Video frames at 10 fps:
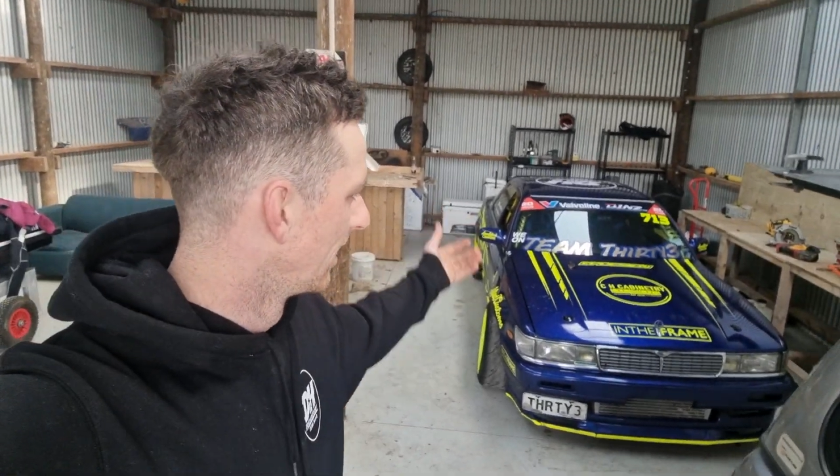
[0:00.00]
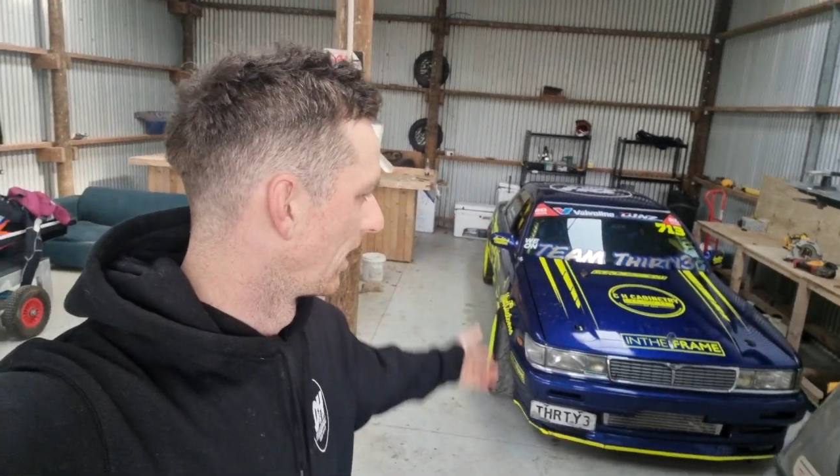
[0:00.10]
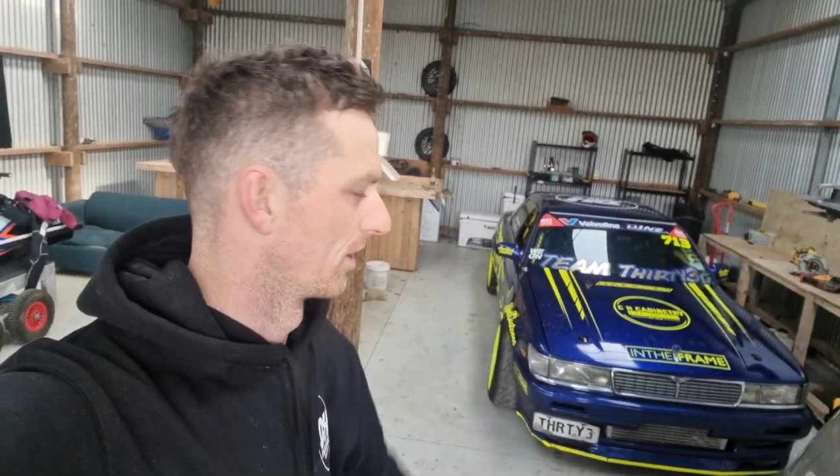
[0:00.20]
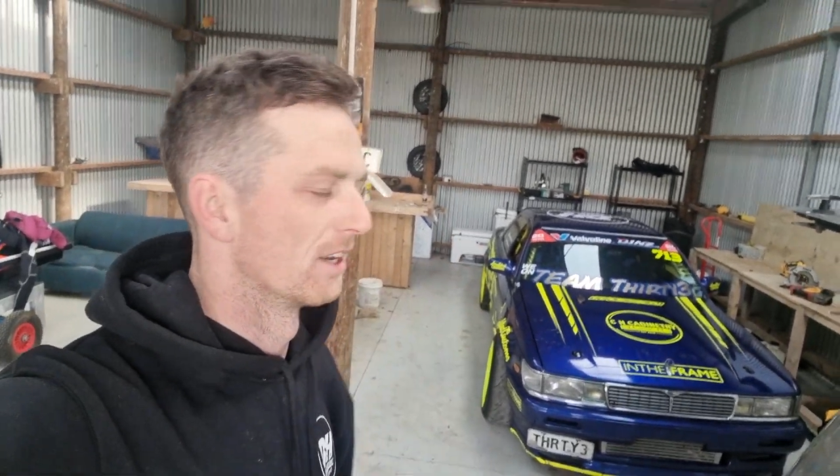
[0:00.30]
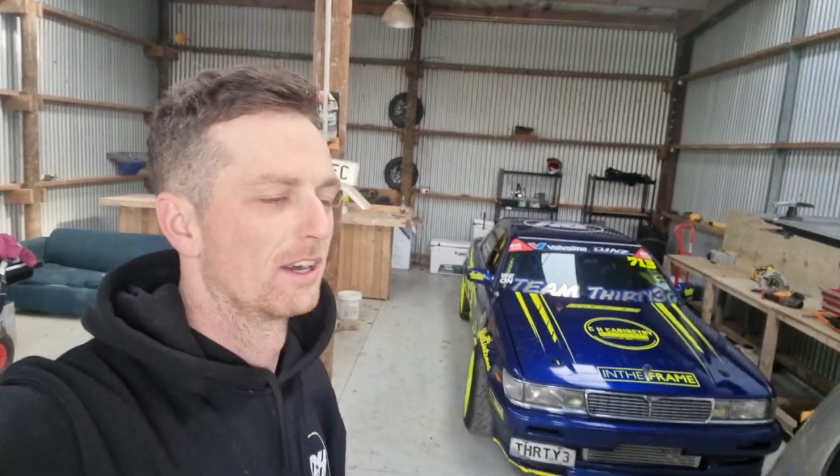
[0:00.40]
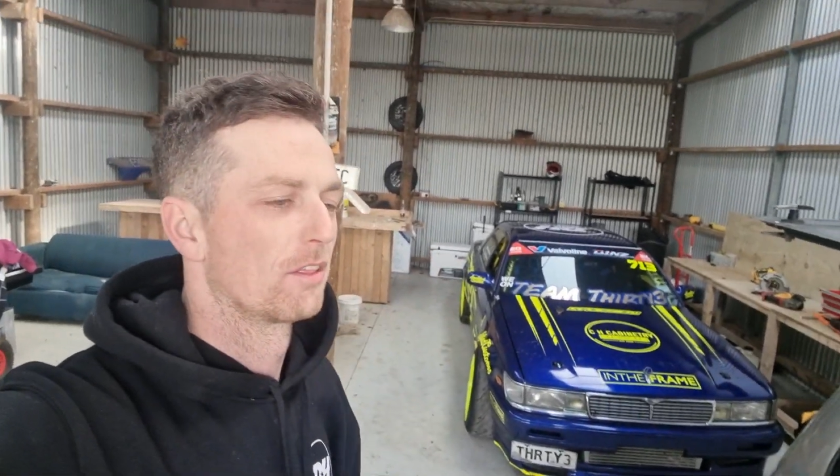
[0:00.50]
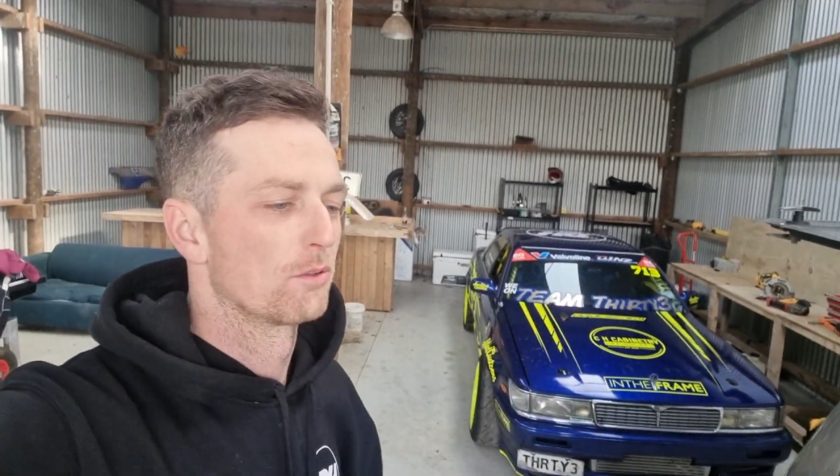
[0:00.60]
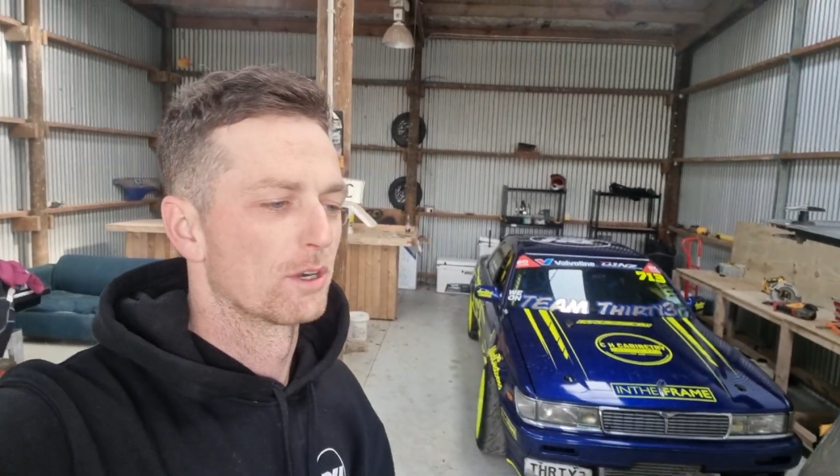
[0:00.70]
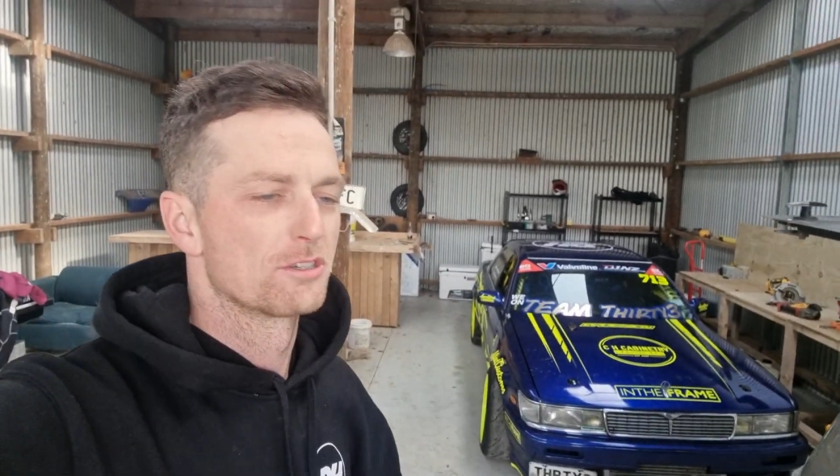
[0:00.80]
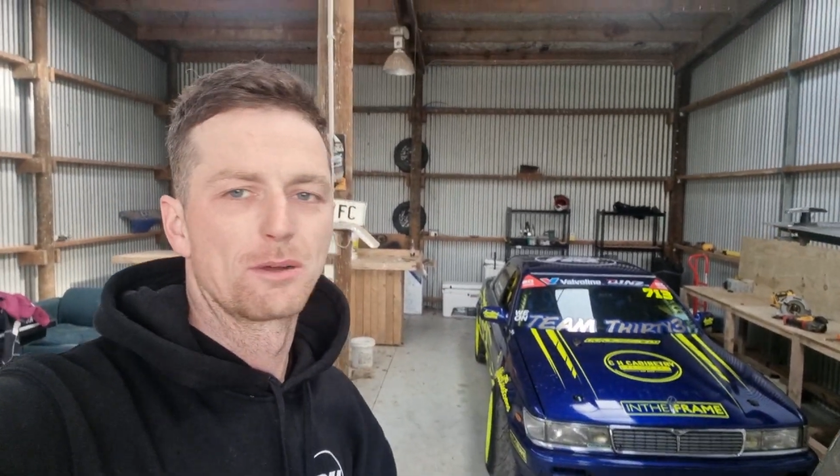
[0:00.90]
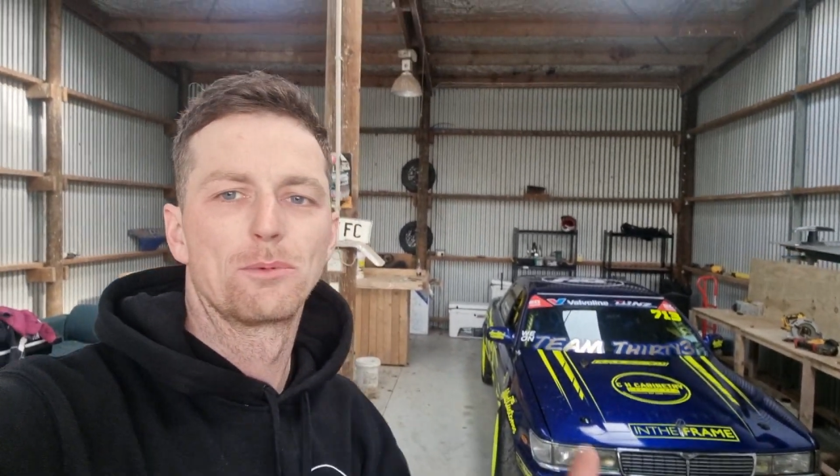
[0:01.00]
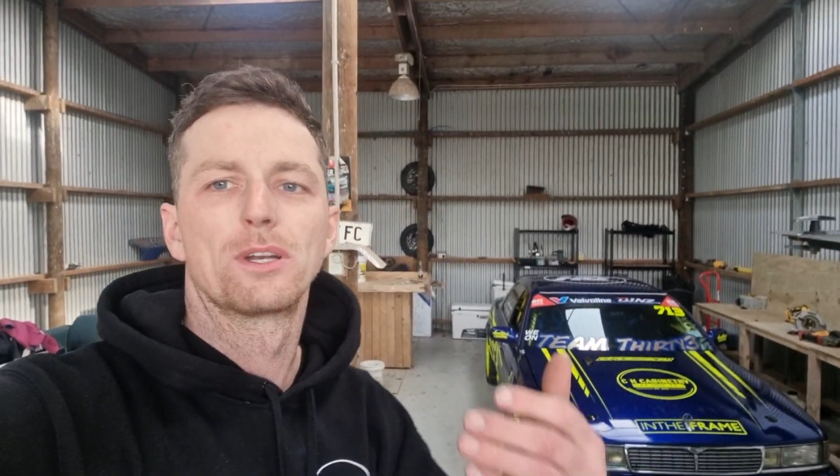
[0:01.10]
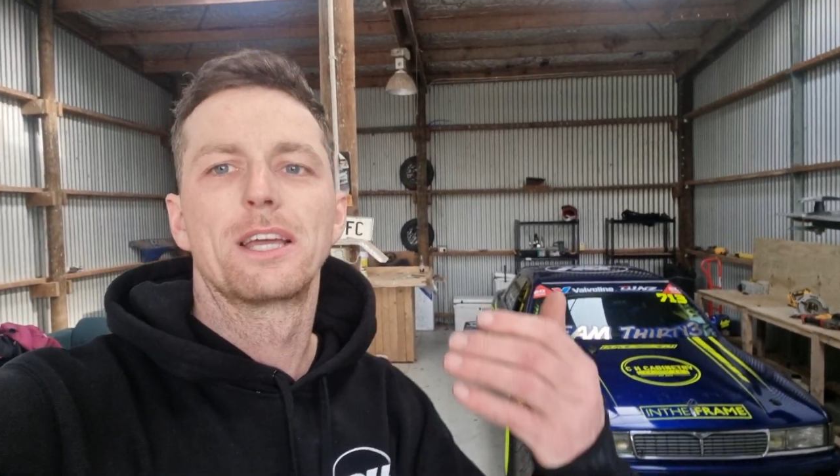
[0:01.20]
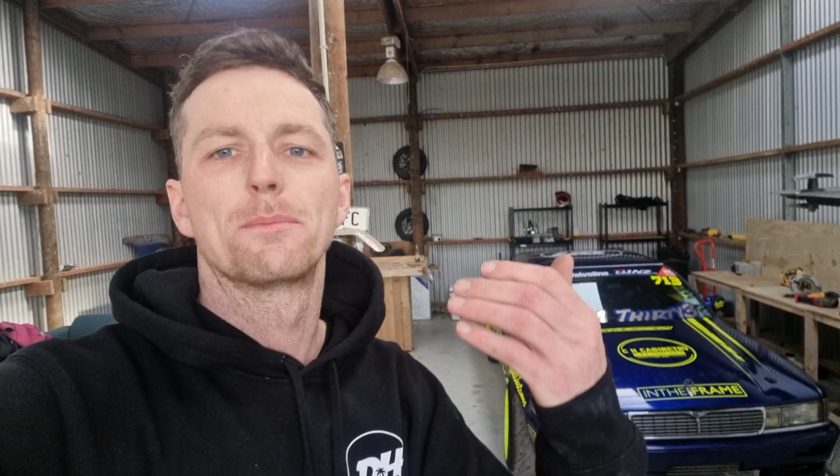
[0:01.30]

don't know. I thought I'd jump on here;